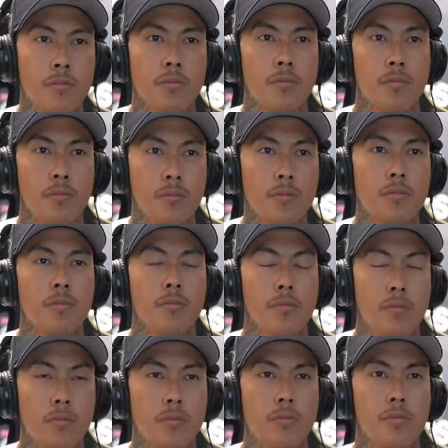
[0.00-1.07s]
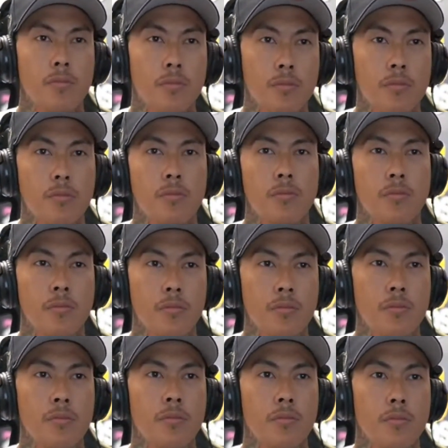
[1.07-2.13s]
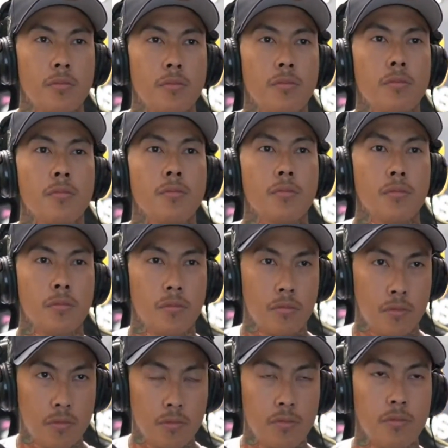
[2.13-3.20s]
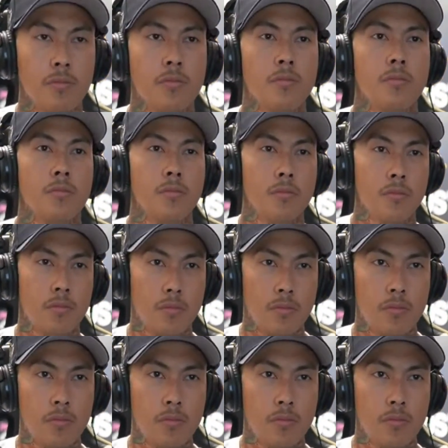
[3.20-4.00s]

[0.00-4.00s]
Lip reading: The person shown says nothing.